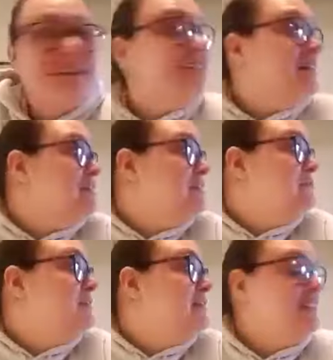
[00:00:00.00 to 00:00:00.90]
cloudy,
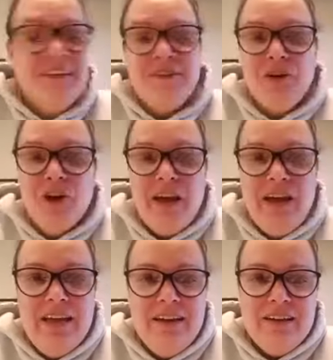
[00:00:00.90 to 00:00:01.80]
windy, and
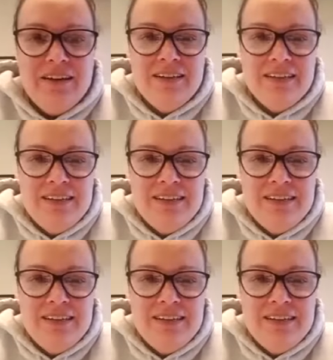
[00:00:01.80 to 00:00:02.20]
gray here.